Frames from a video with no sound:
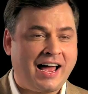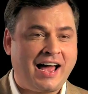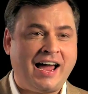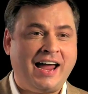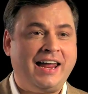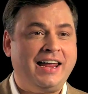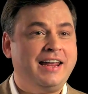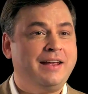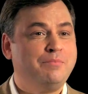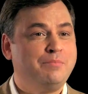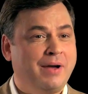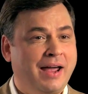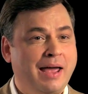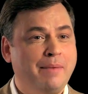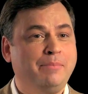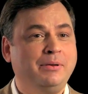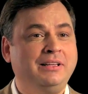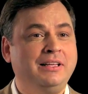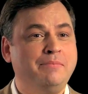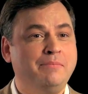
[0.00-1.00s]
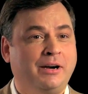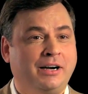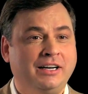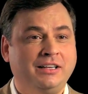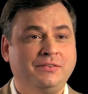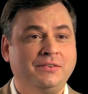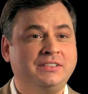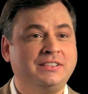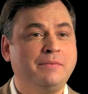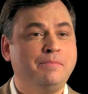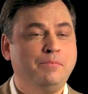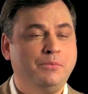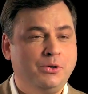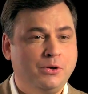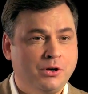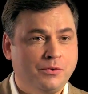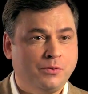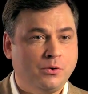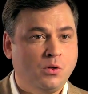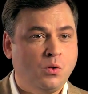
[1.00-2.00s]
I am happily married with a
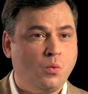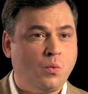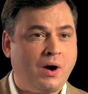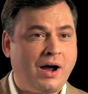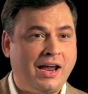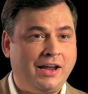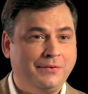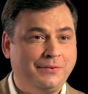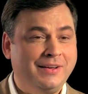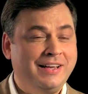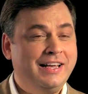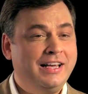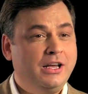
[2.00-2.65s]
beautiful wife